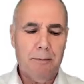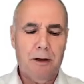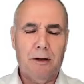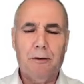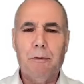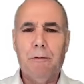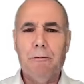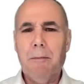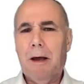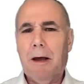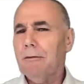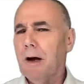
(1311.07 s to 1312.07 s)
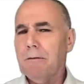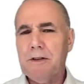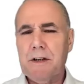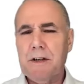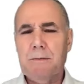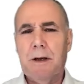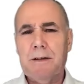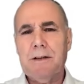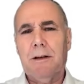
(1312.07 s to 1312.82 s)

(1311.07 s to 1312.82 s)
because we've about 5 or 6 minutes,